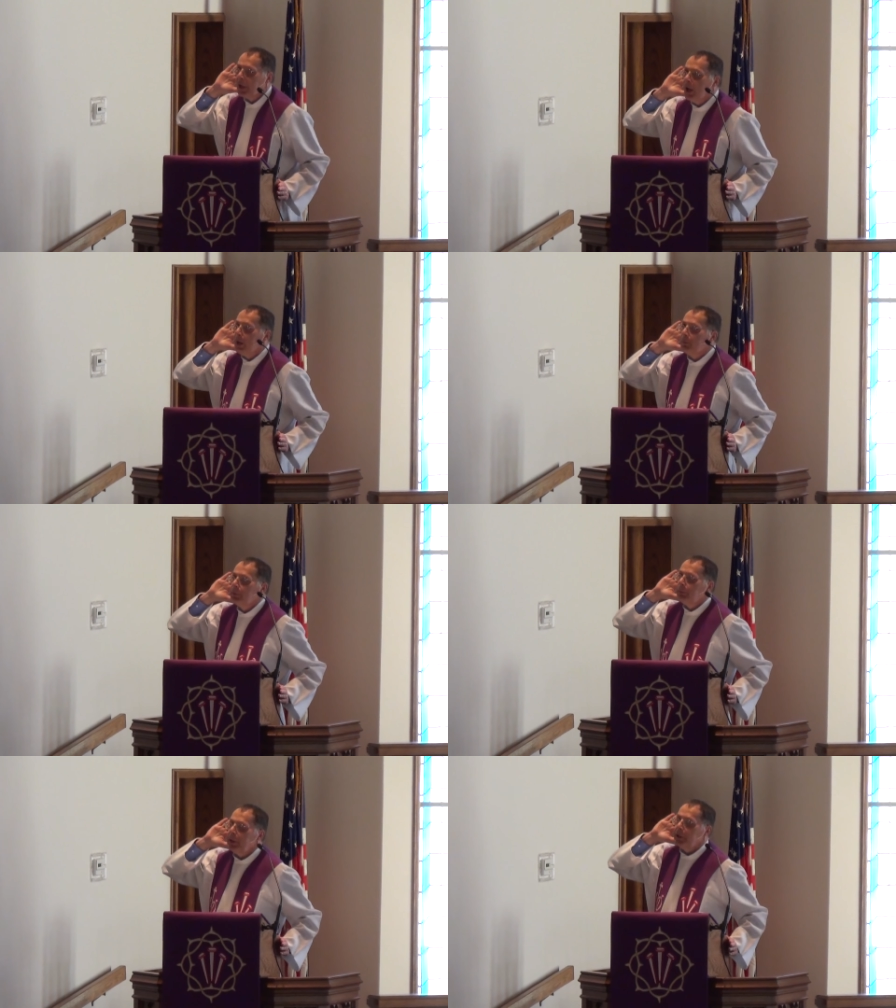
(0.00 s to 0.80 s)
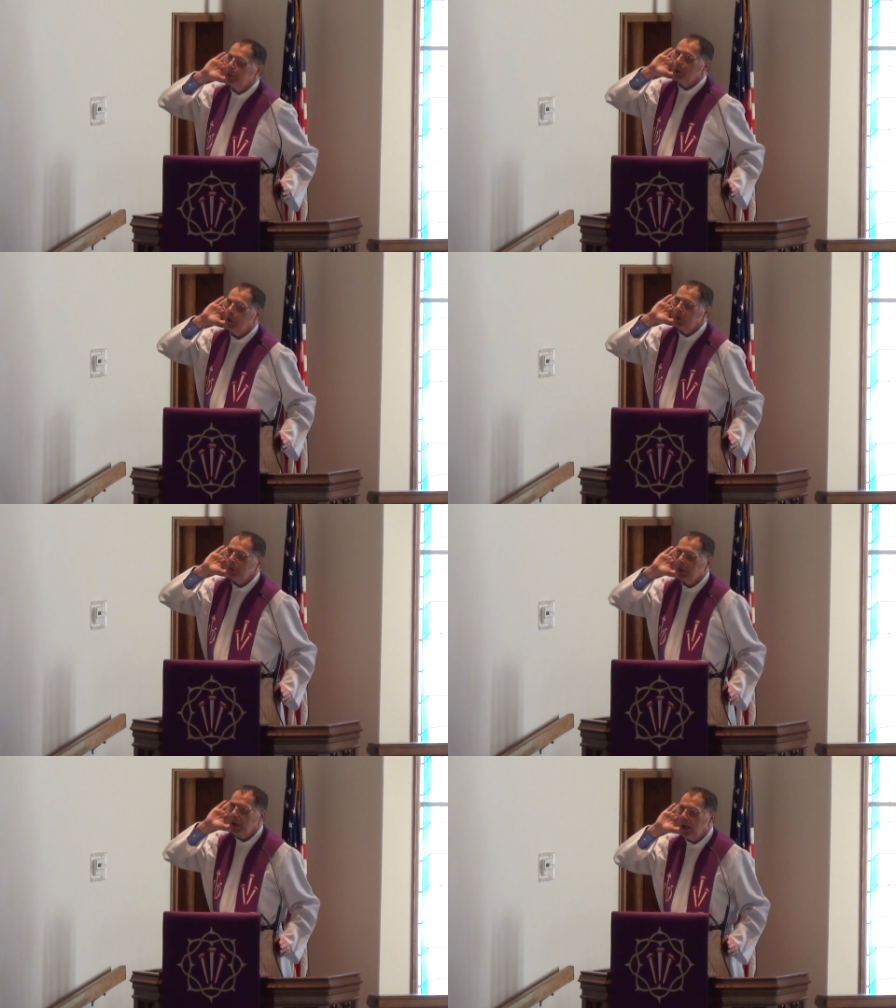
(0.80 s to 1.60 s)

Come and be your own